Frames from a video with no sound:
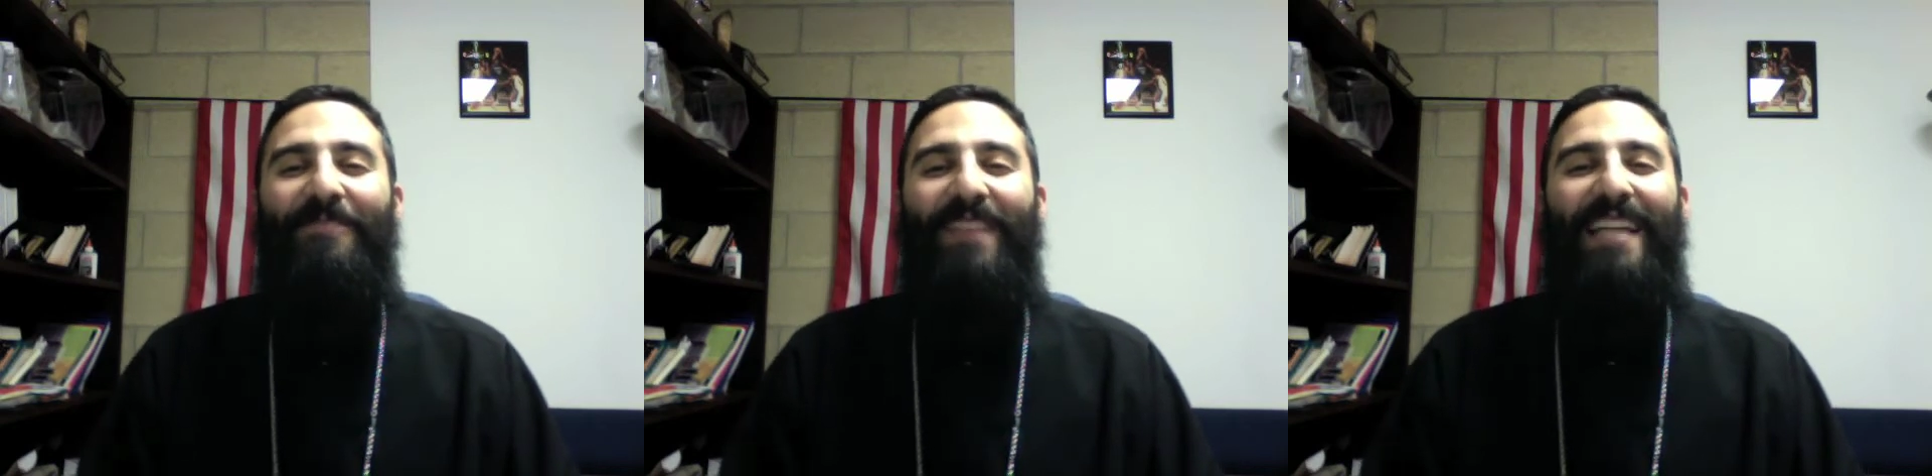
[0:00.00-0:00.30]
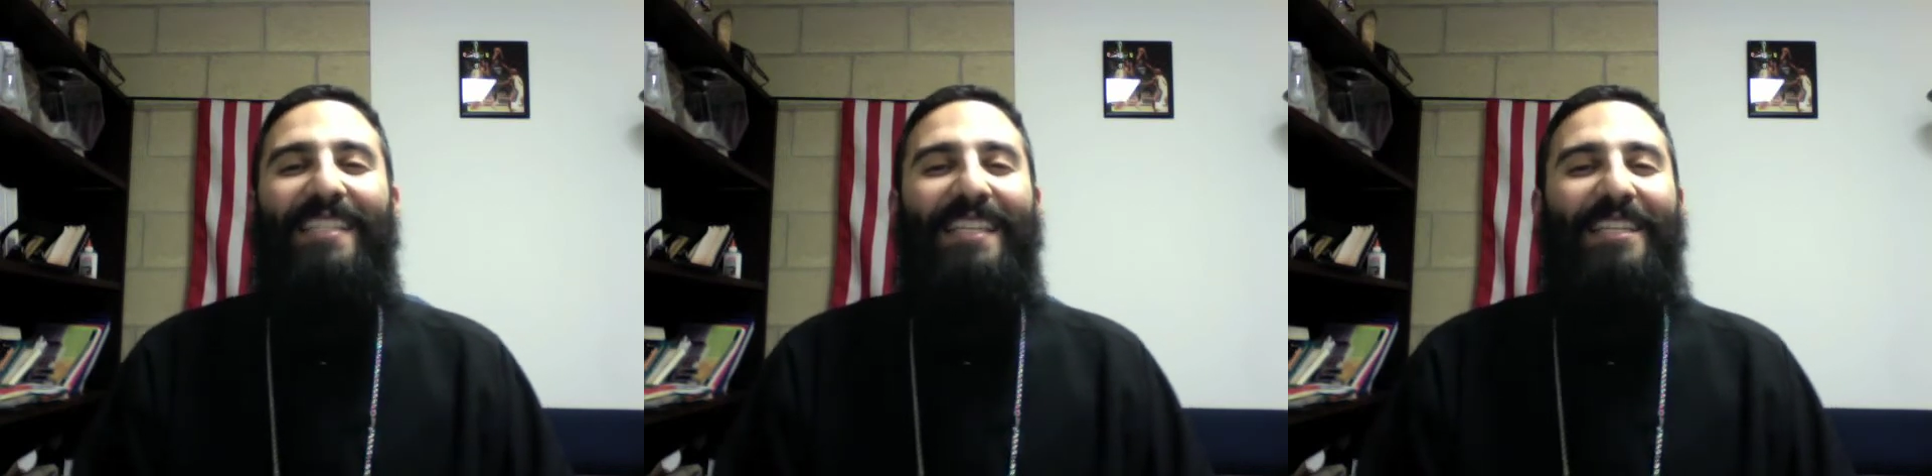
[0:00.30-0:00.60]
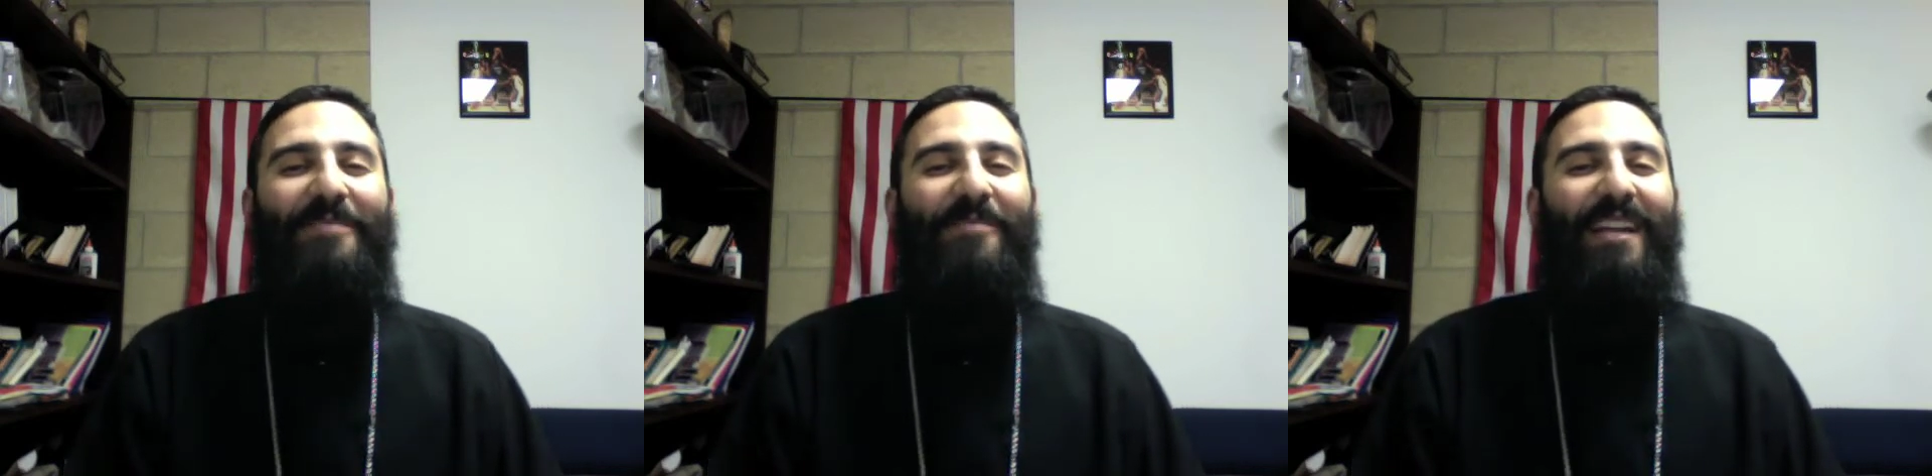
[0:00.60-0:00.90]
Last thing,
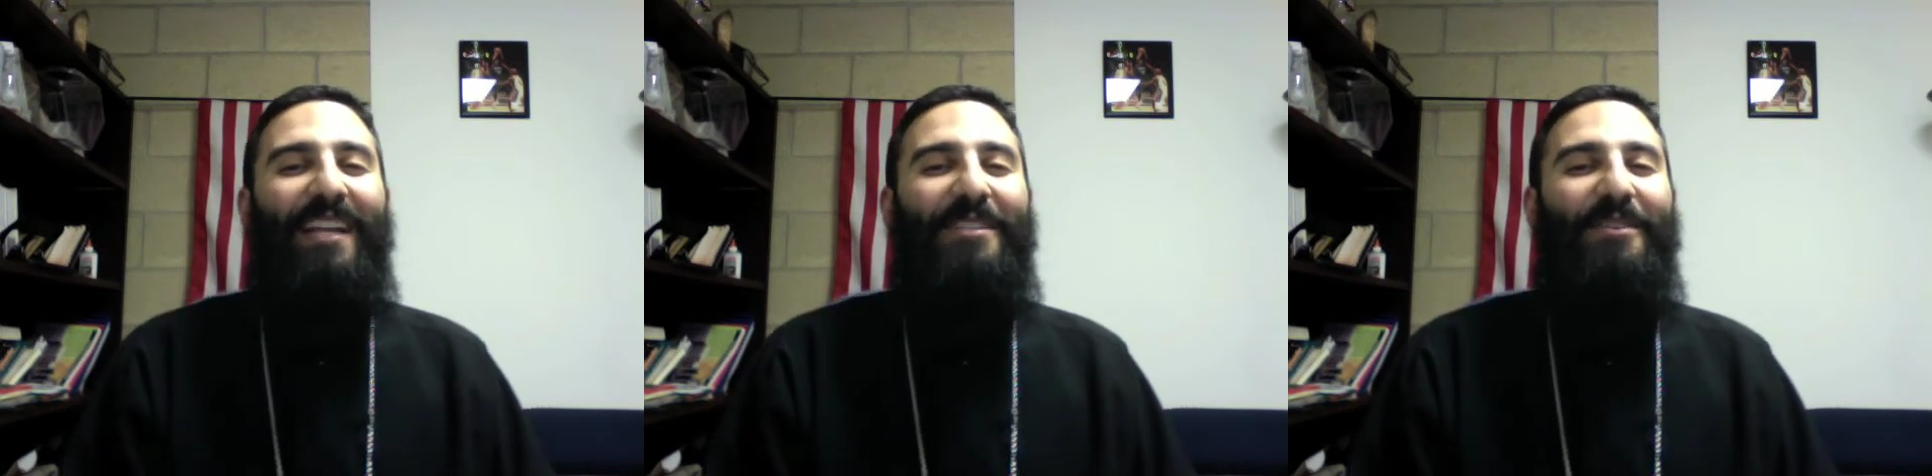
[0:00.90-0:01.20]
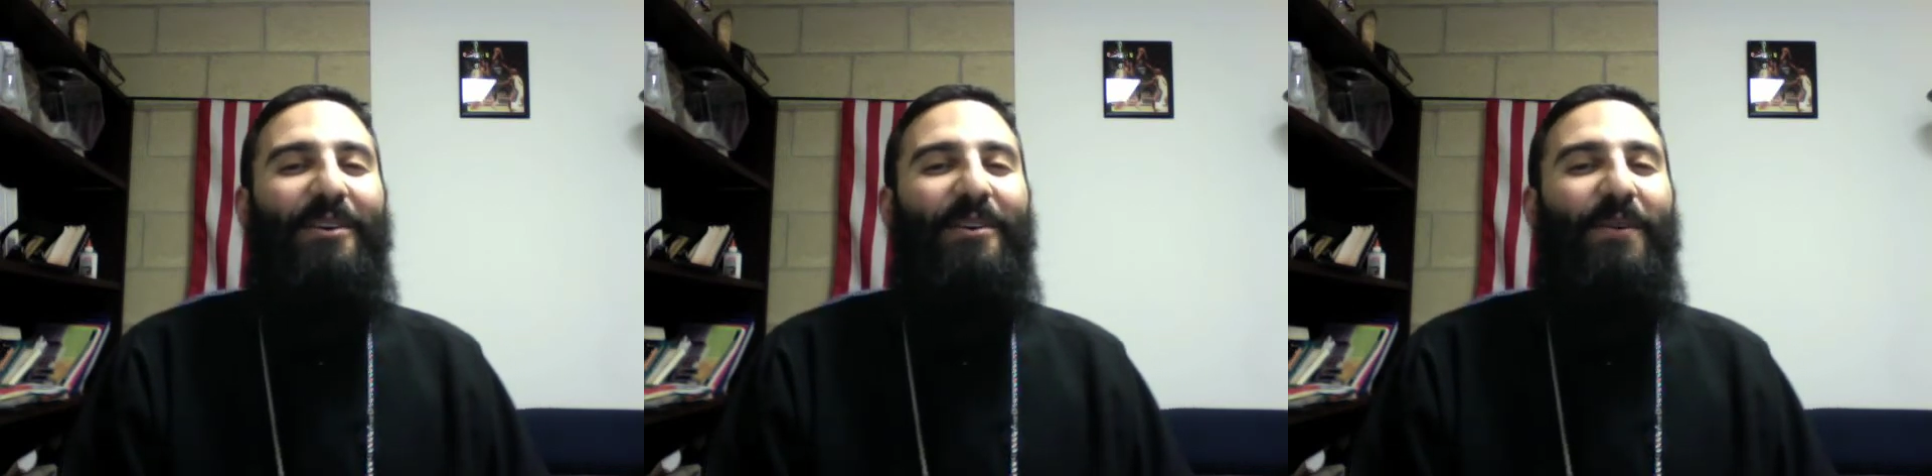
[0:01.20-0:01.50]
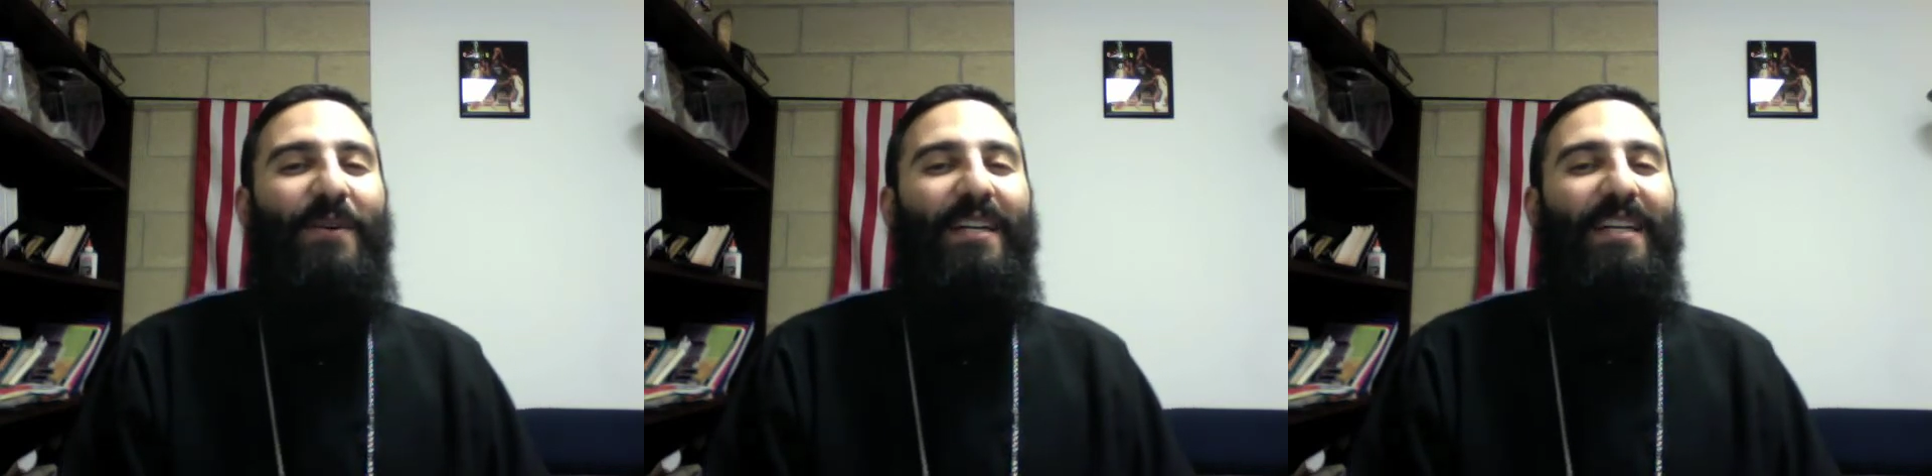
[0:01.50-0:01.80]
just wanted to let you know